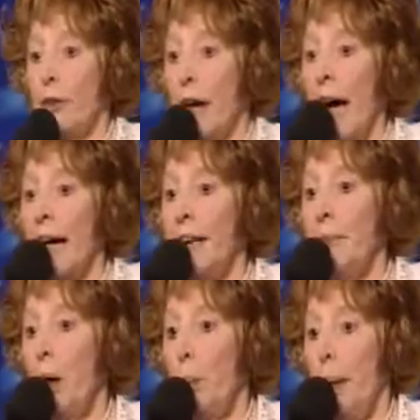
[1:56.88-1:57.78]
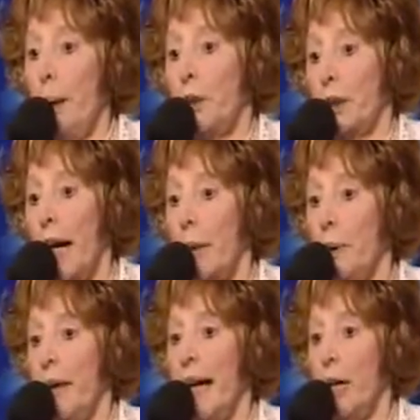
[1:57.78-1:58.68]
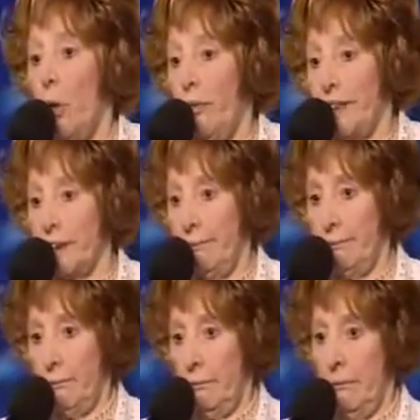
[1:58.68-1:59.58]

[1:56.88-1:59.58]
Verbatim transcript: I've tied him up outside with handcuffs.